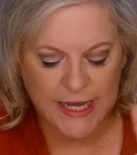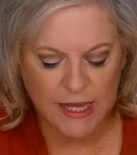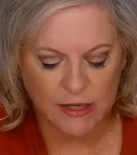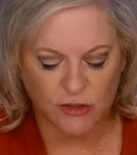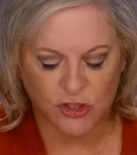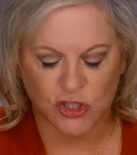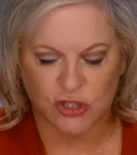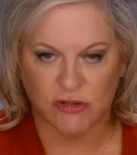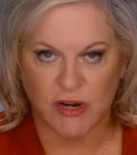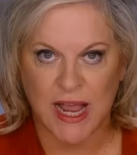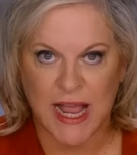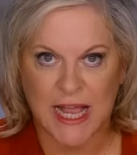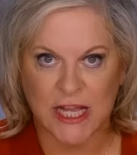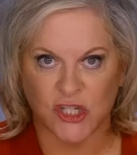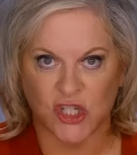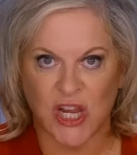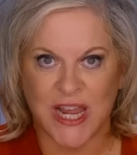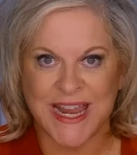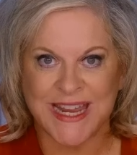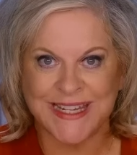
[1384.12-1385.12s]
out
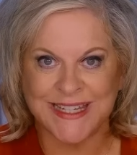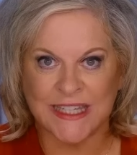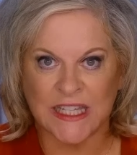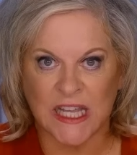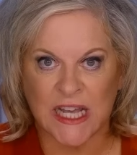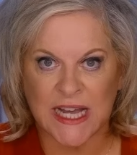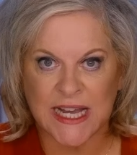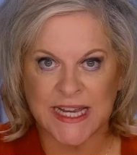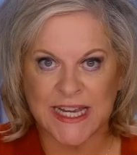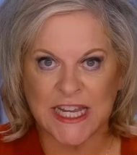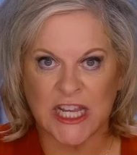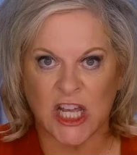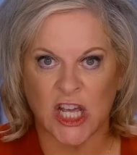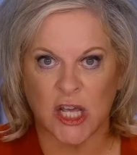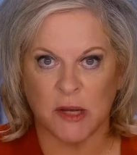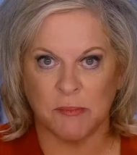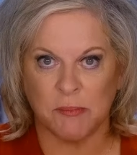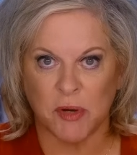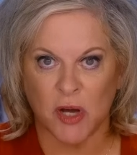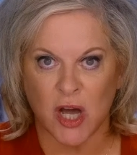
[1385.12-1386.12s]
trash and lighting
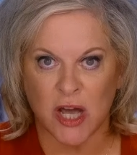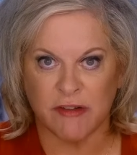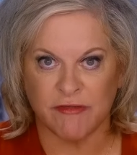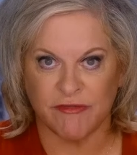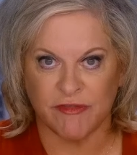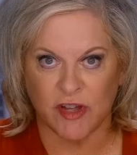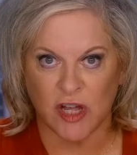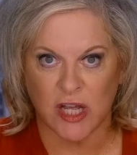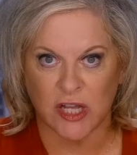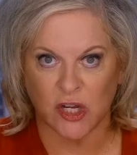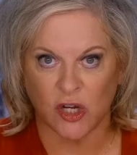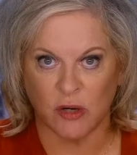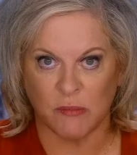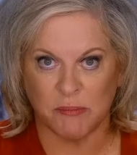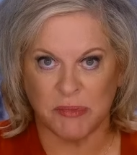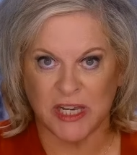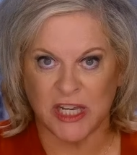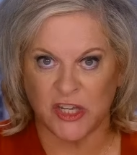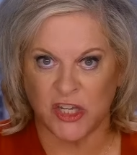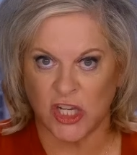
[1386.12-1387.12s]
a bonfire,
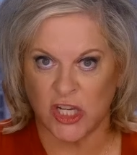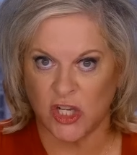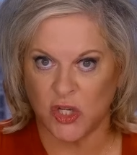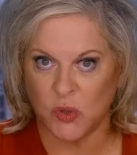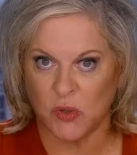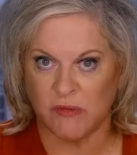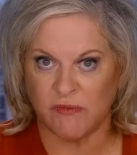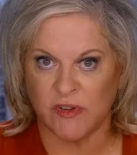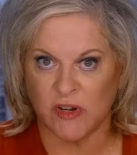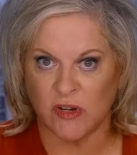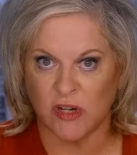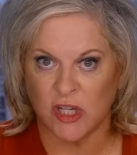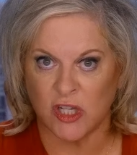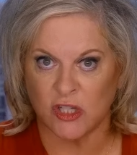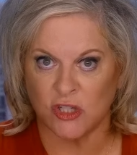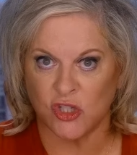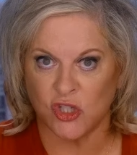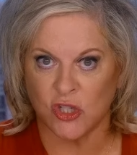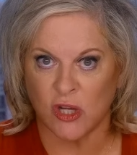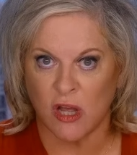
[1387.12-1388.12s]
but he didn't do a very
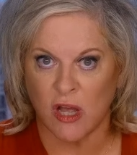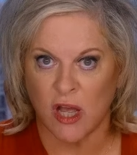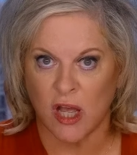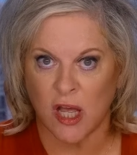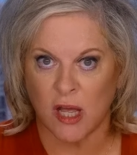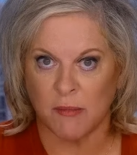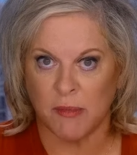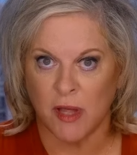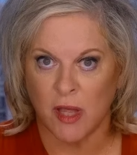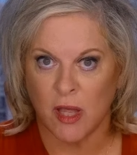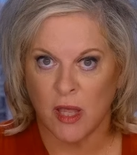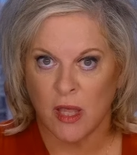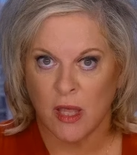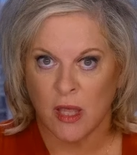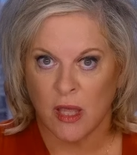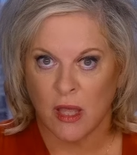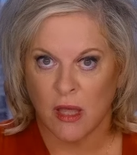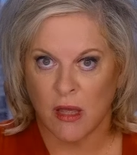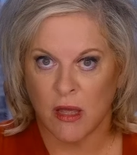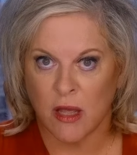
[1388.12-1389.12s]
good job.
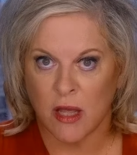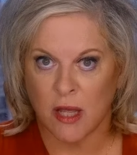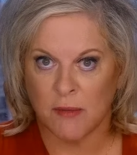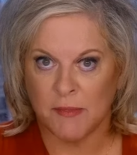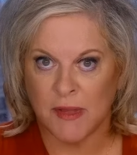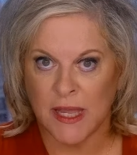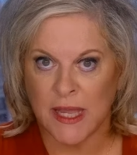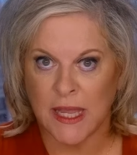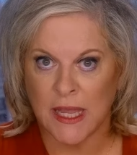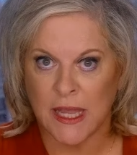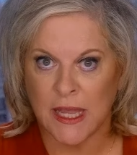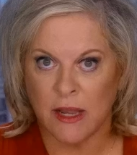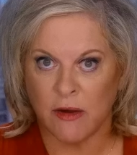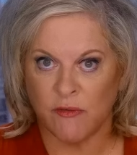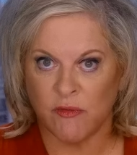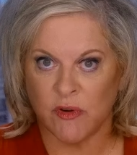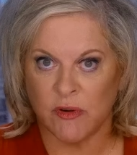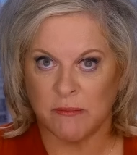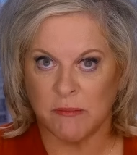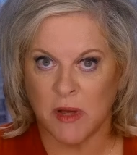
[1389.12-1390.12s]
It
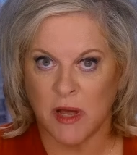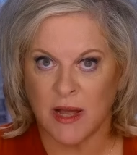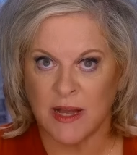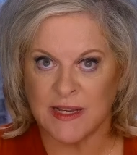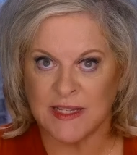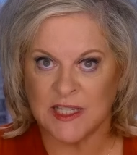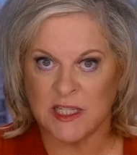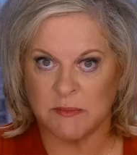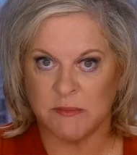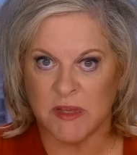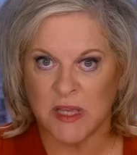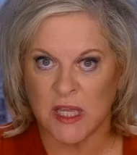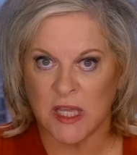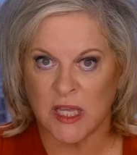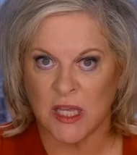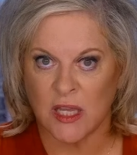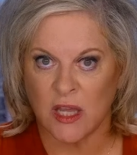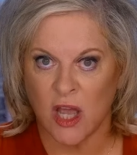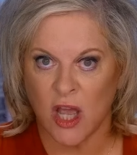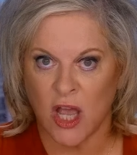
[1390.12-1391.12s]
reminds
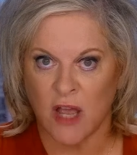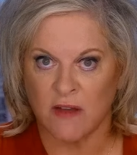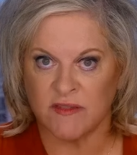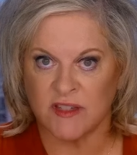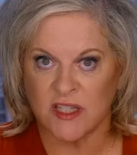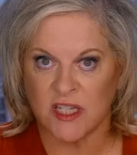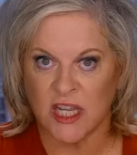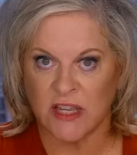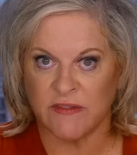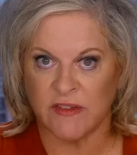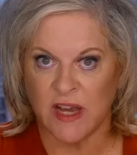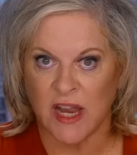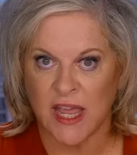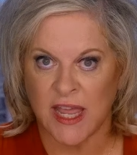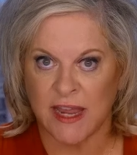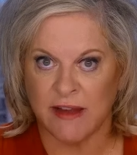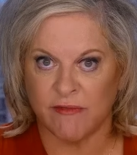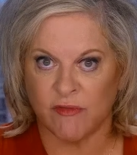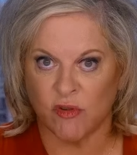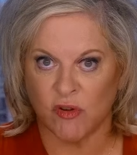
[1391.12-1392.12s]
me of Stephen
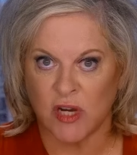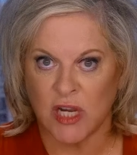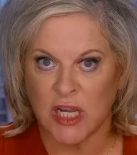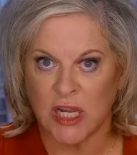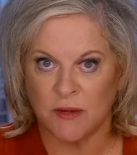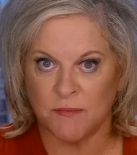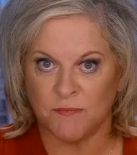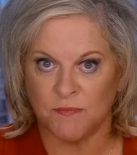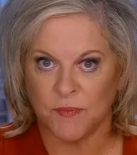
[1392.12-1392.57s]
Avery,